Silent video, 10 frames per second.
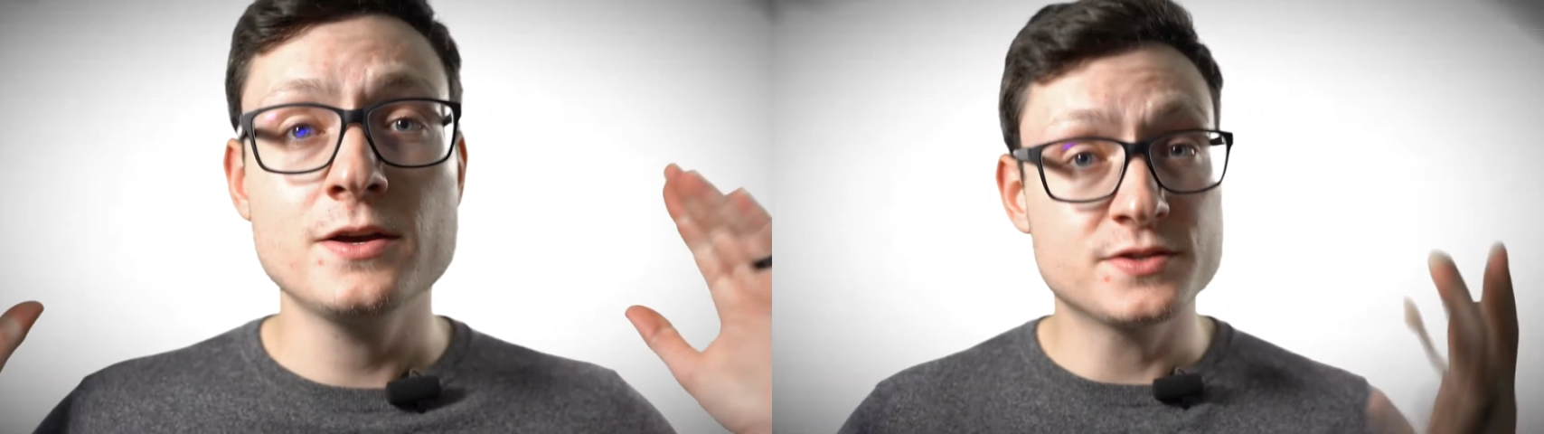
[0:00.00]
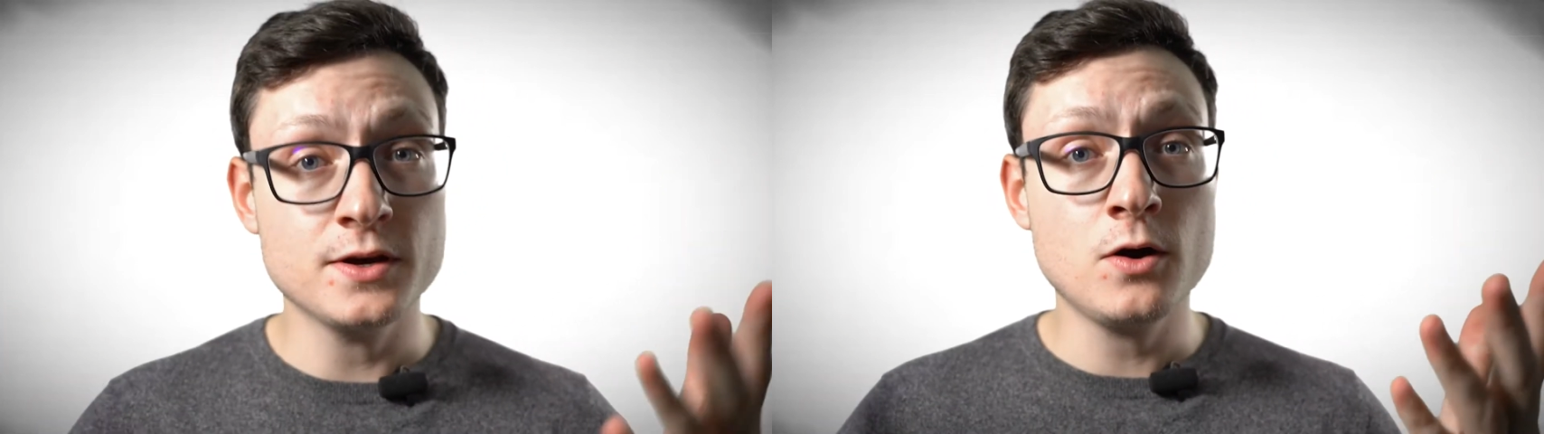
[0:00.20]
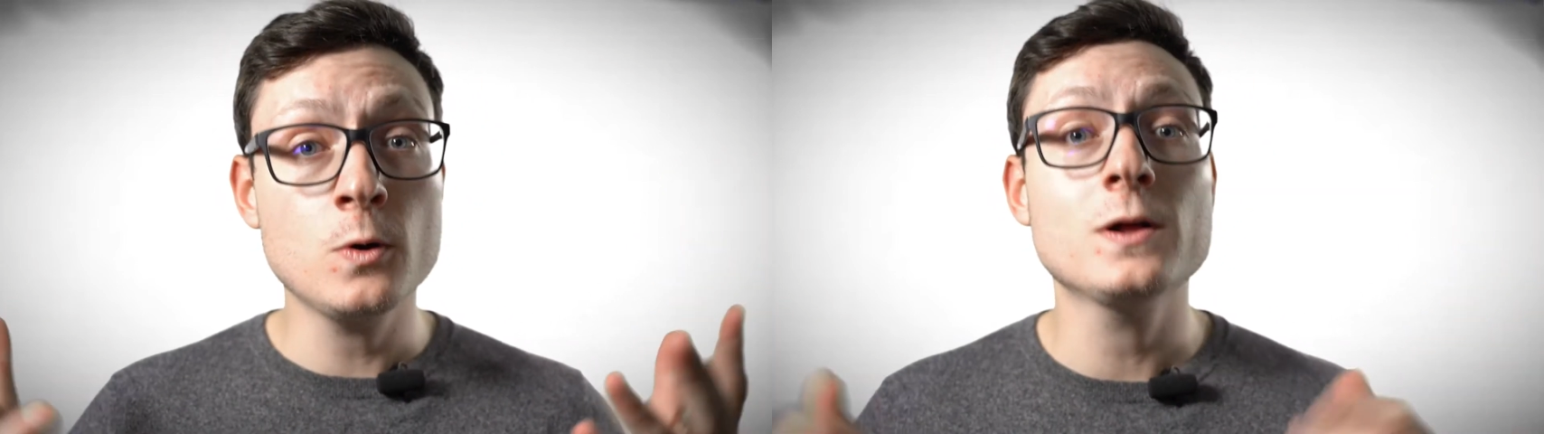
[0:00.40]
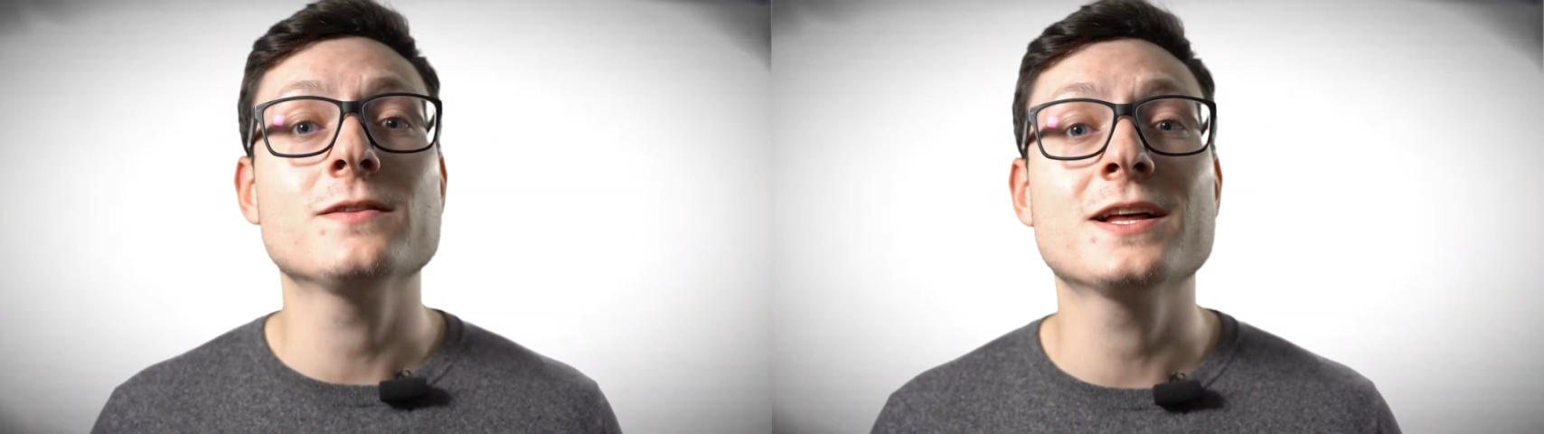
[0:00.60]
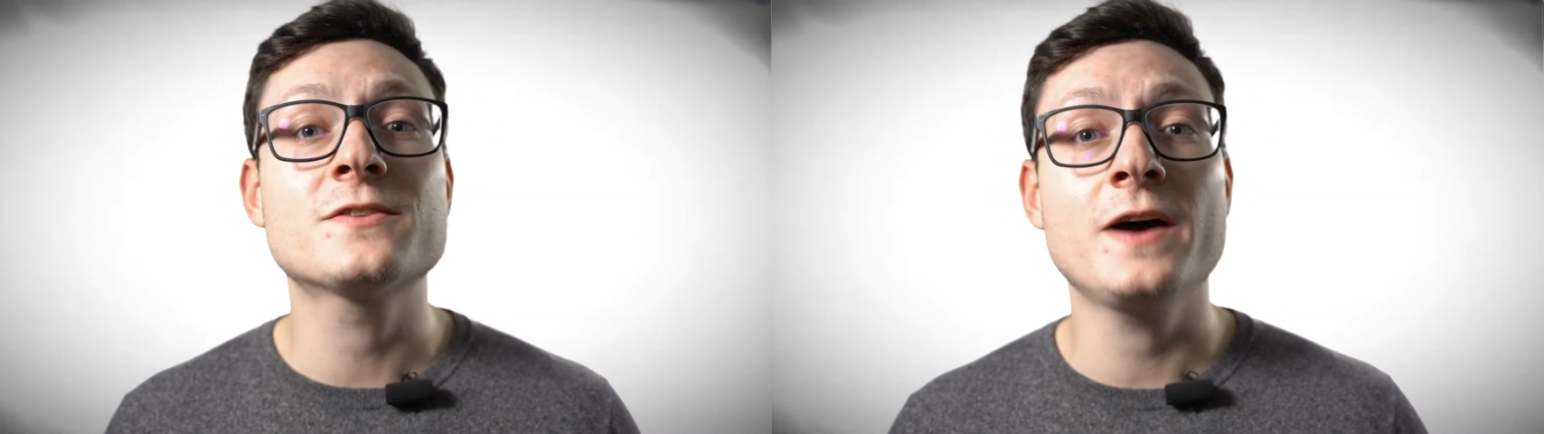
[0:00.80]
So
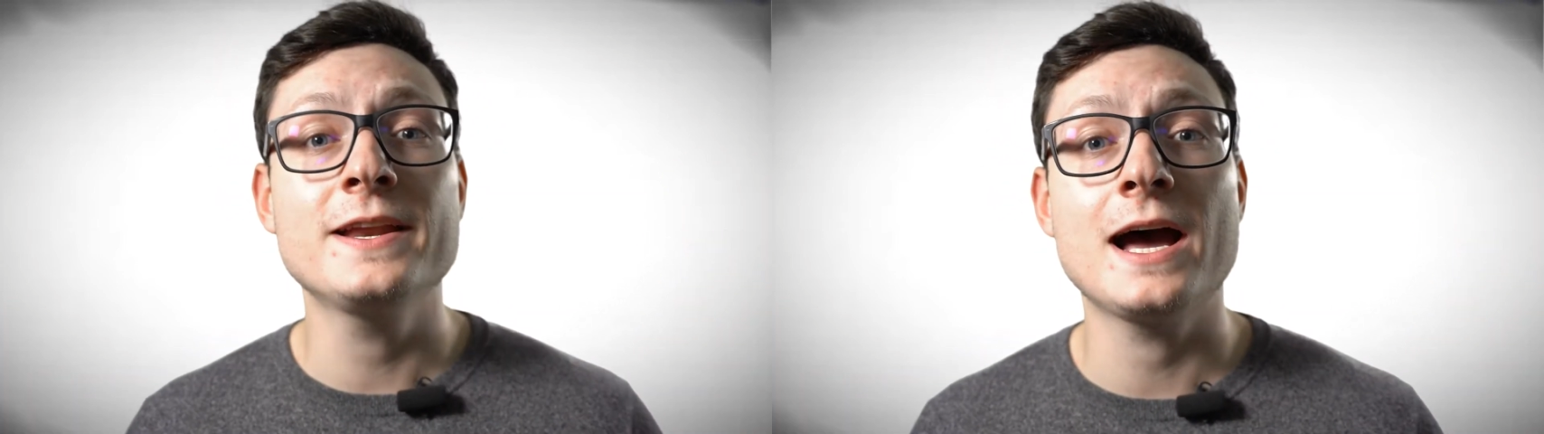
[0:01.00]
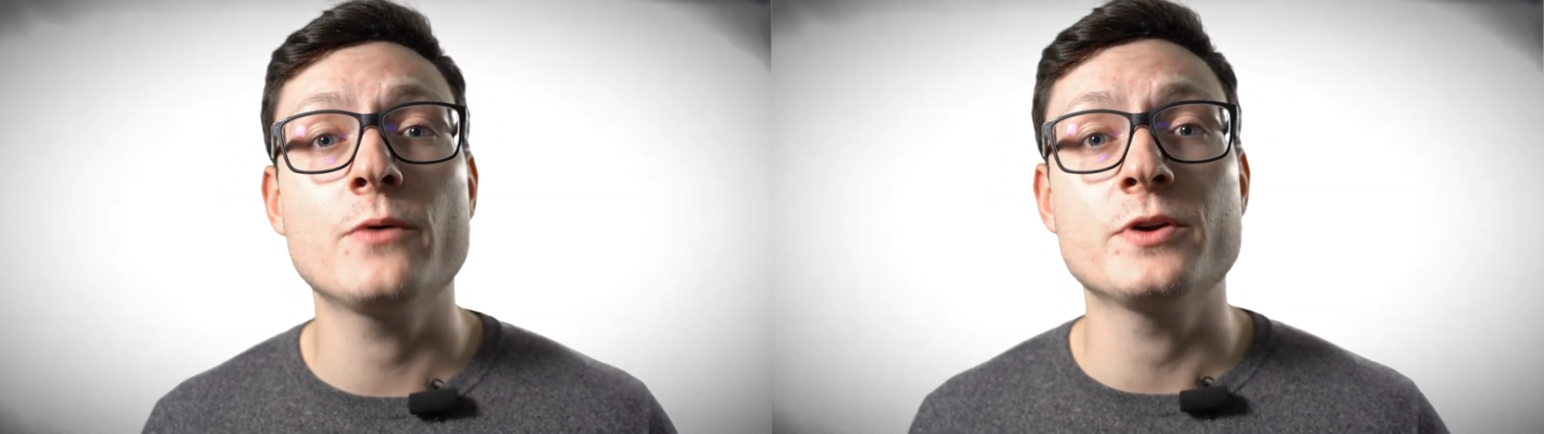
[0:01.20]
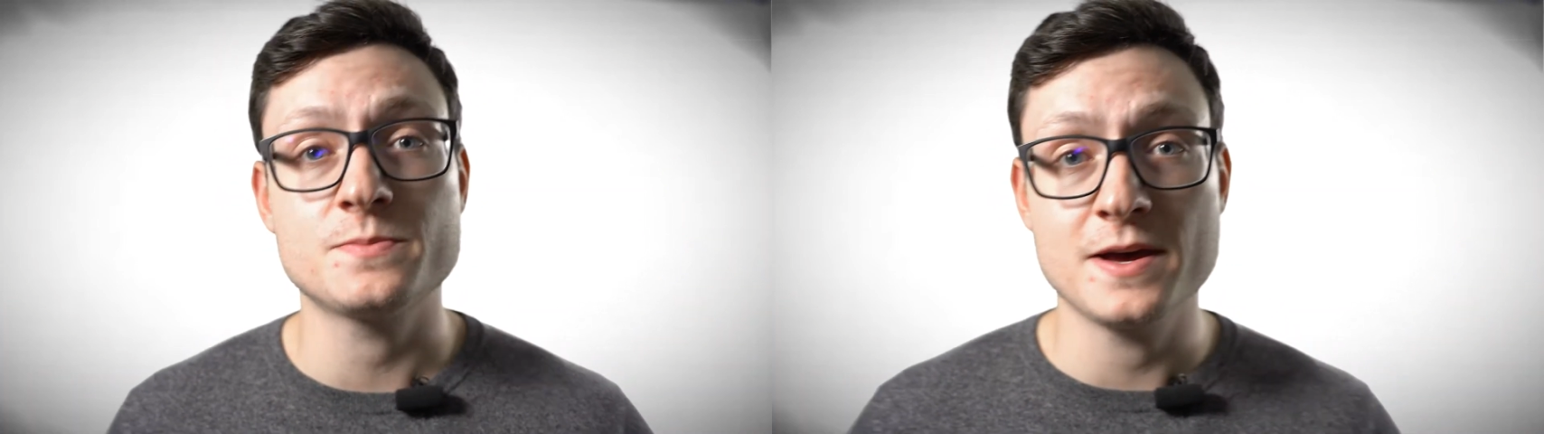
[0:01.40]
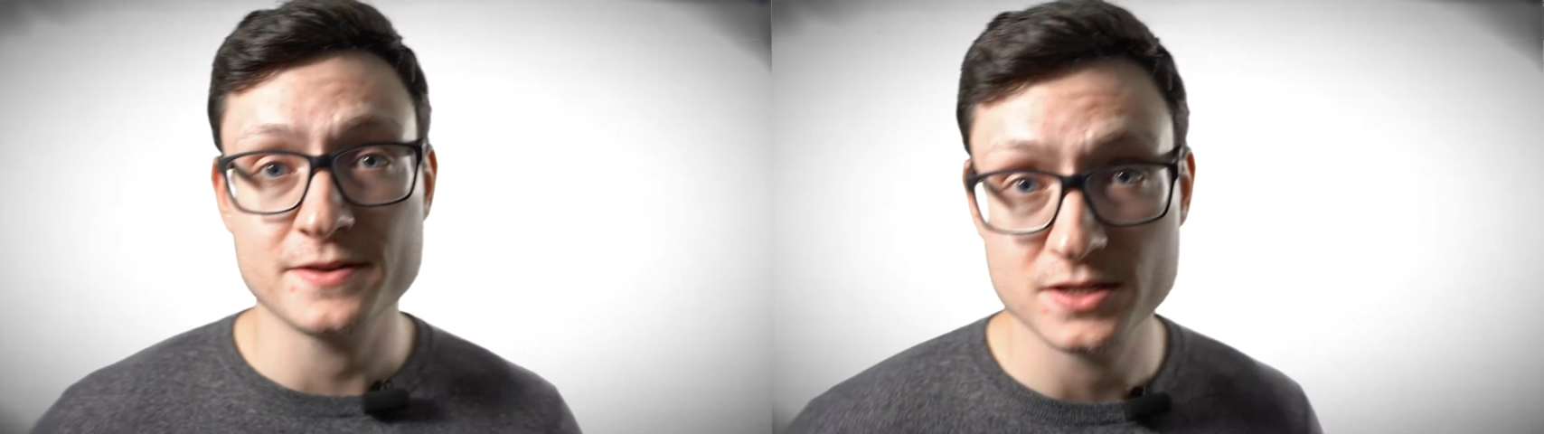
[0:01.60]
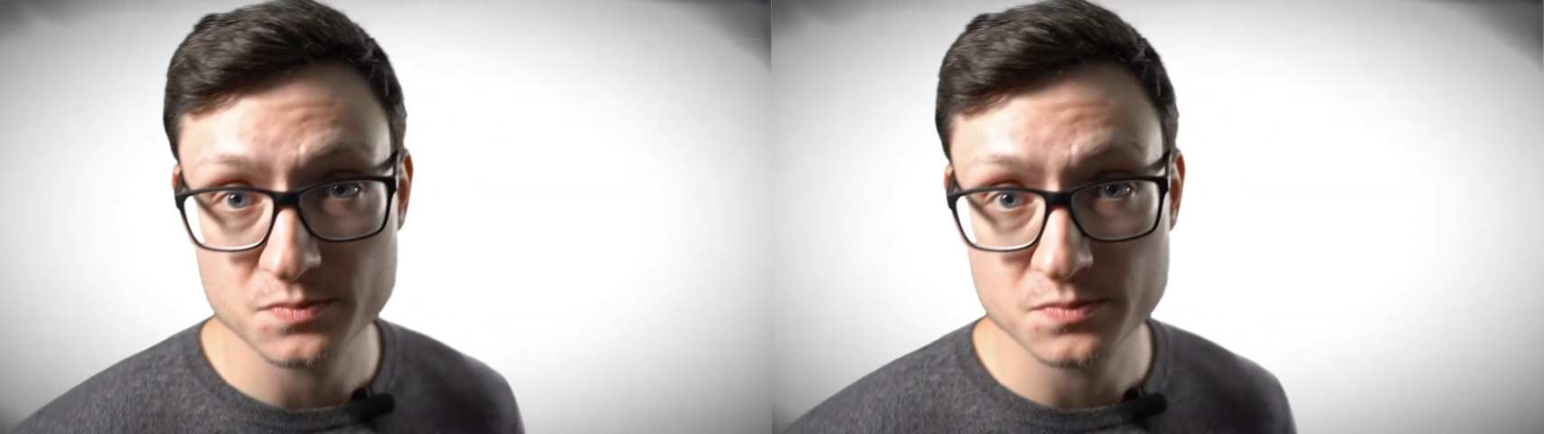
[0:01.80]
let's find out which method is